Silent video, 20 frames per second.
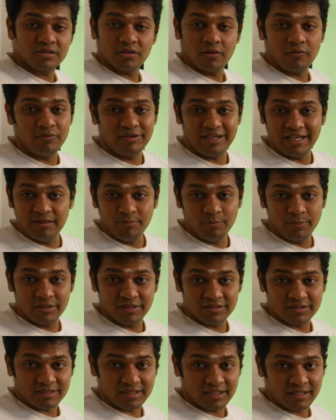of
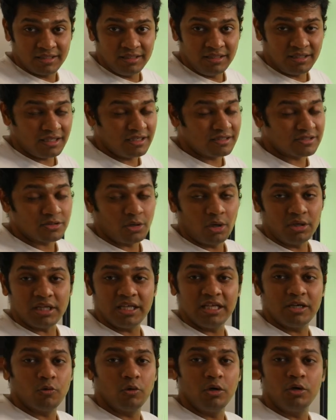10% is not
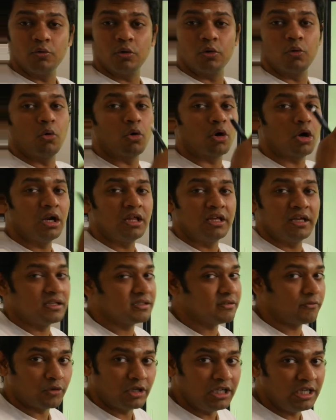equal to an overall increase
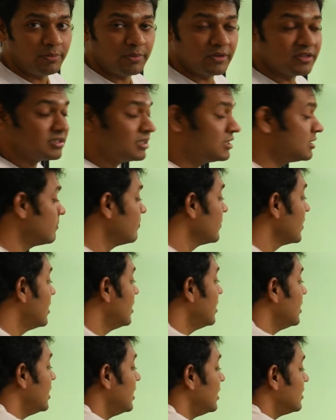of 20%.
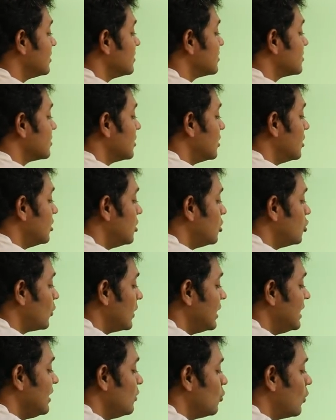It is
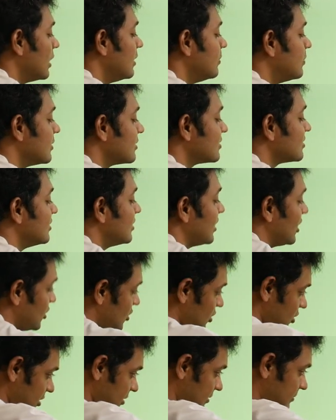
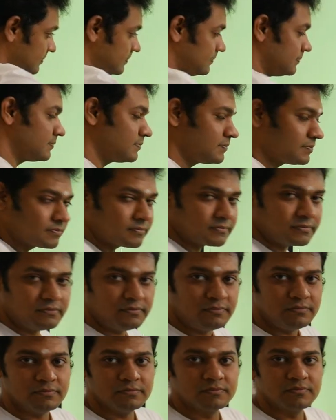21%.
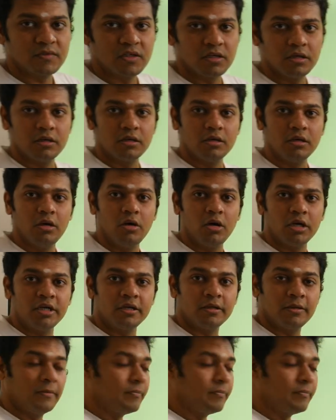Got it?